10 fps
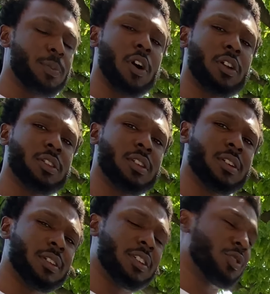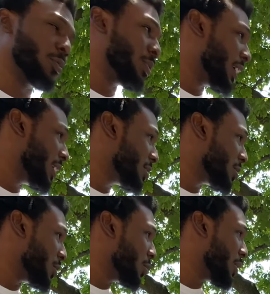part of the initial plan, so
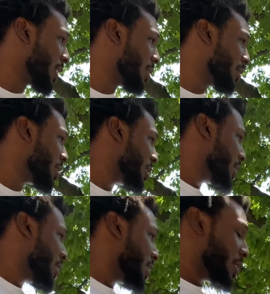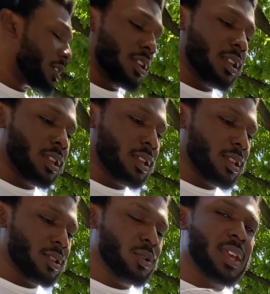you can't,
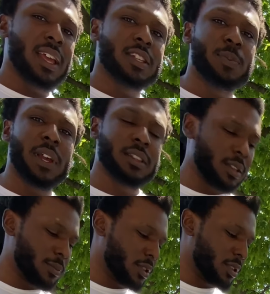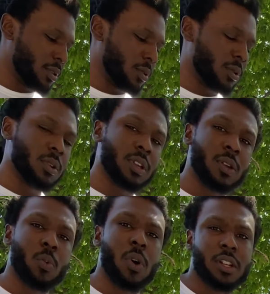you can't expect them to
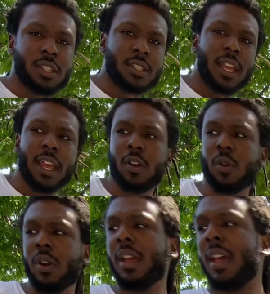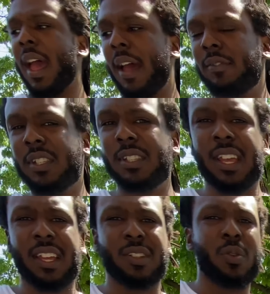want to stay or have to
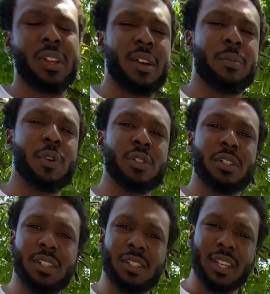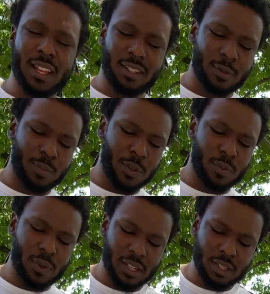stay. Don't get emotionally attached to
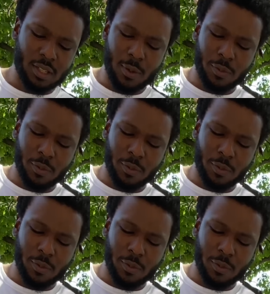people that just come